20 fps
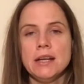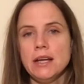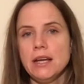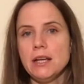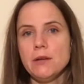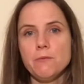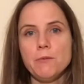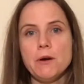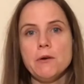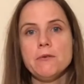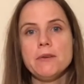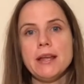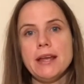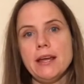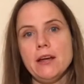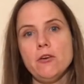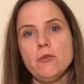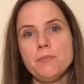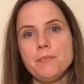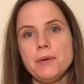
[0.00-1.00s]
It won't
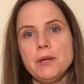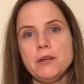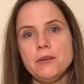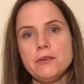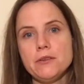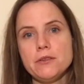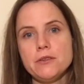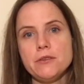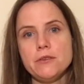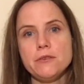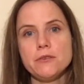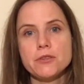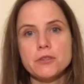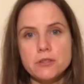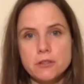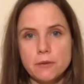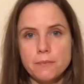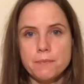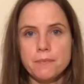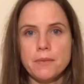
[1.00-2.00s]
help you to
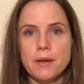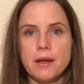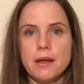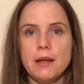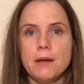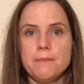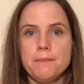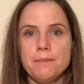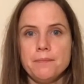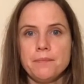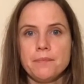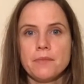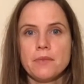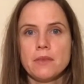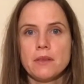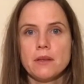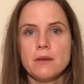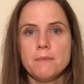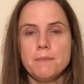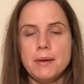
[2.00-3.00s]
stop
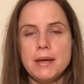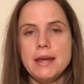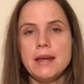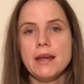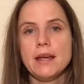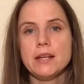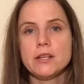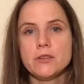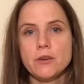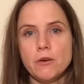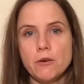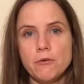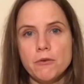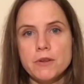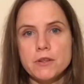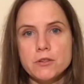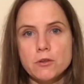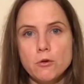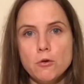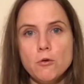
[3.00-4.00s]
being
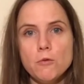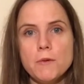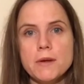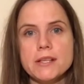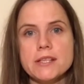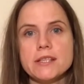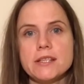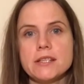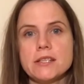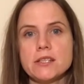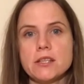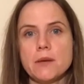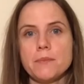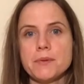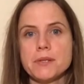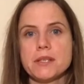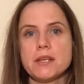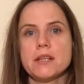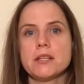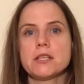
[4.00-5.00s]
intolerant towards this
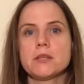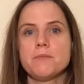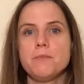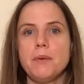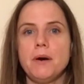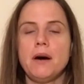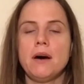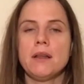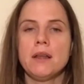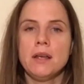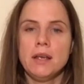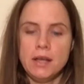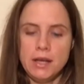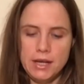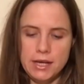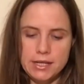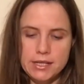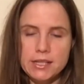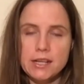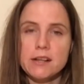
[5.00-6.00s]
substance, but
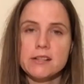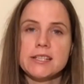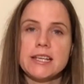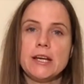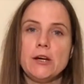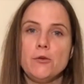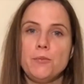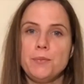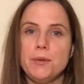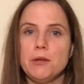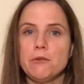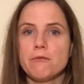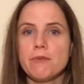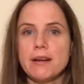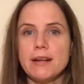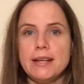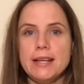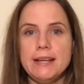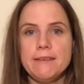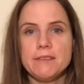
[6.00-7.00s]
it does help you
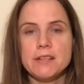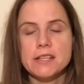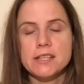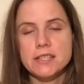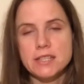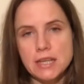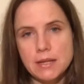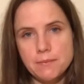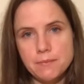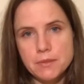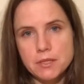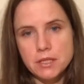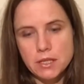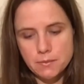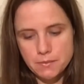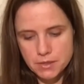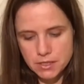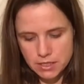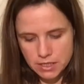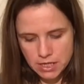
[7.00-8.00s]
relieve the
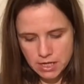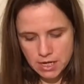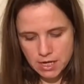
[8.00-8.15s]
symptoms.